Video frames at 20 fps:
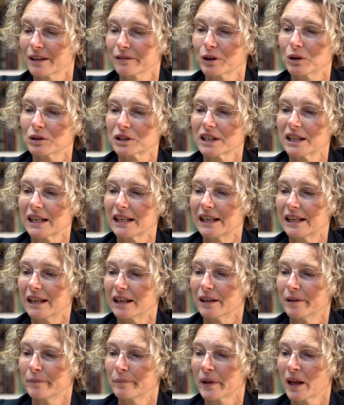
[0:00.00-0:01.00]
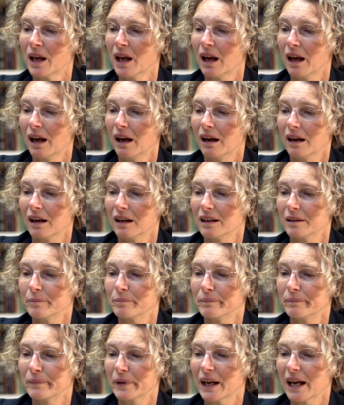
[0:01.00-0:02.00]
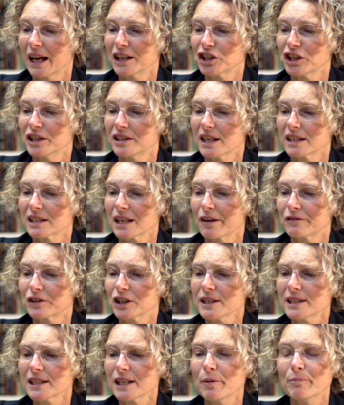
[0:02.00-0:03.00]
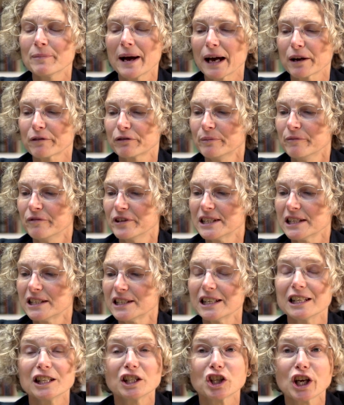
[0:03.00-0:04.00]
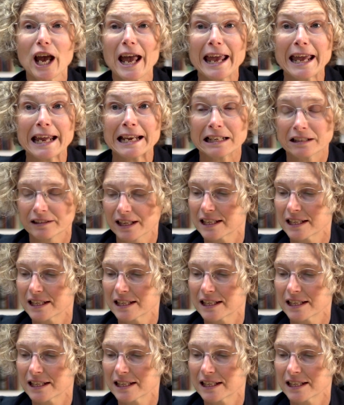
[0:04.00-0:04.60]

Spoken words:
I've got it here. And she says, "I've just come back from visiting Chain,"